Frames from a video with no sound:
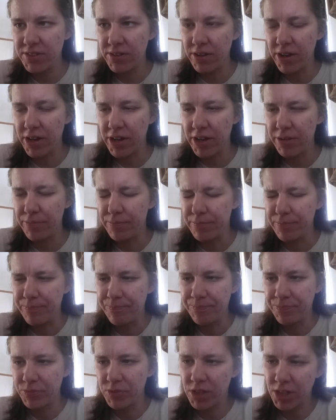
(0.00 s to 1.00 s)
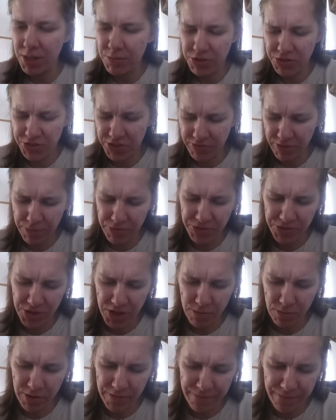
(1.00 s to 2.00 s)
um, let me see if I'm going to
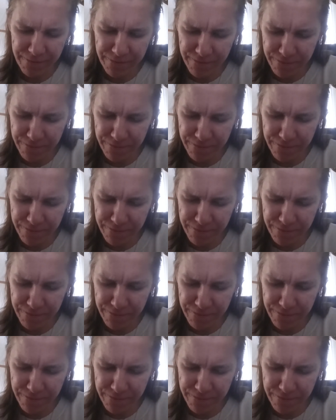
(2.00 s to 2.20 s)
say it right.